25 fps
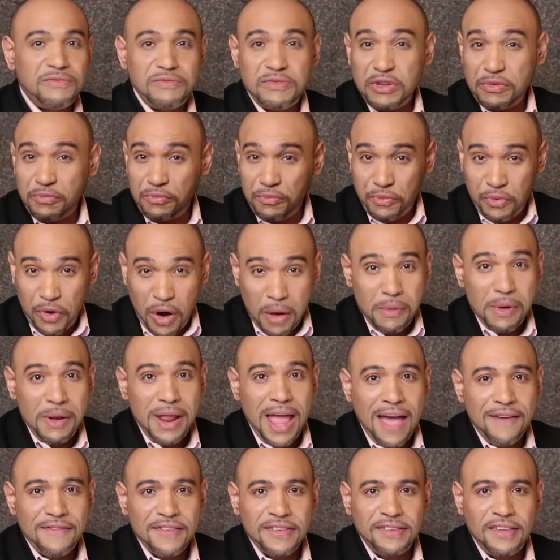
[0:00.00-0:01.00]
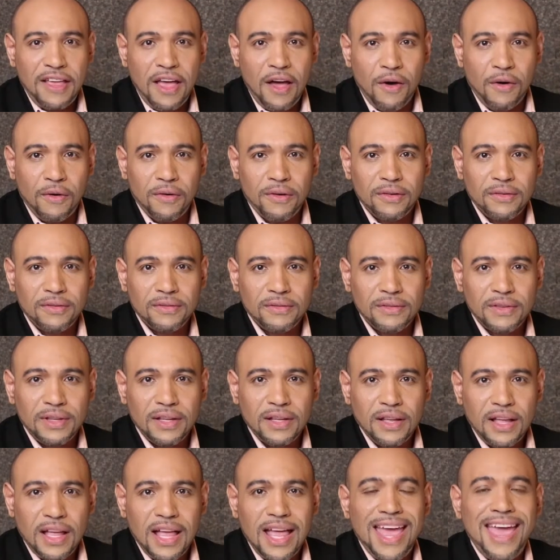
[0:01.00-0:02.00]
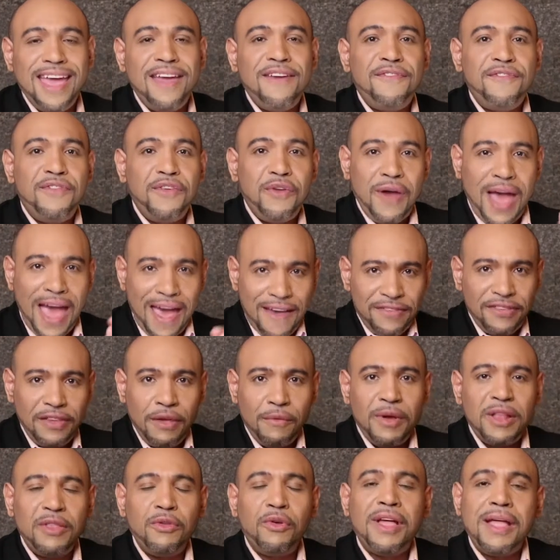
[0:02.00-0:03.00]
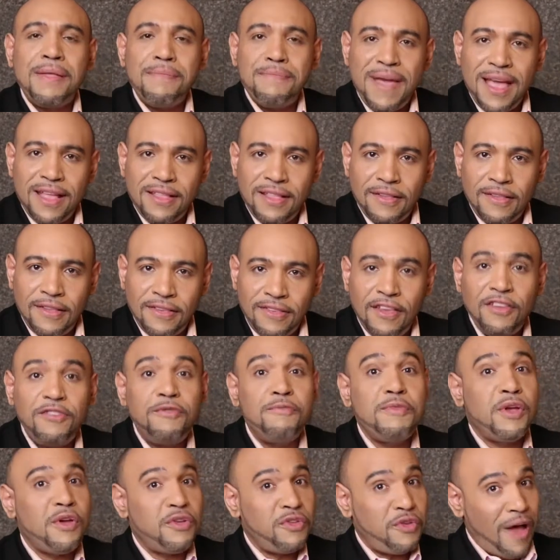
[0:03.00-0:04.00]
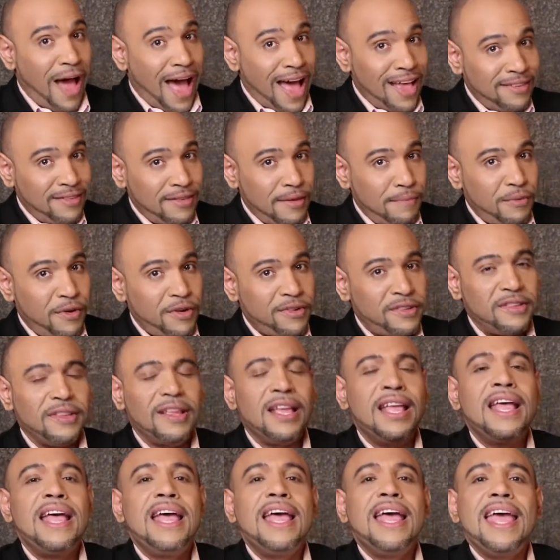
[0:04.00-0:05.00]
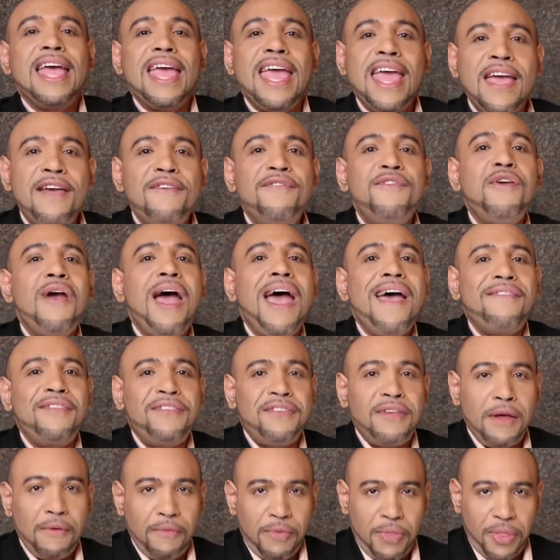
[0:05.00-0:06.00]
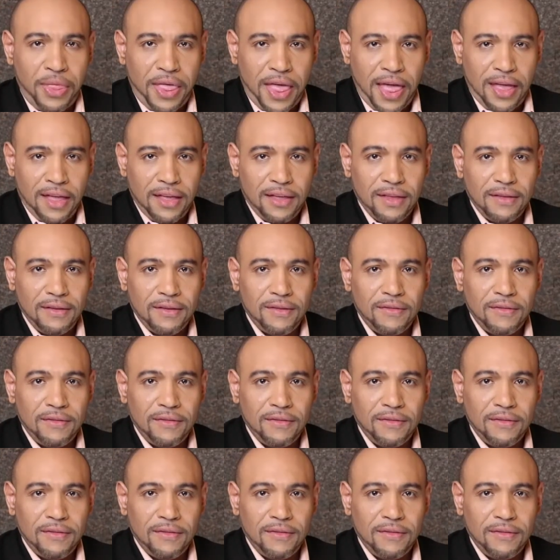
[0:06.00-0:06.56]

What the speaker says: You probably have a sale. If you have someone who can make the decision because you ask the person, if you have something,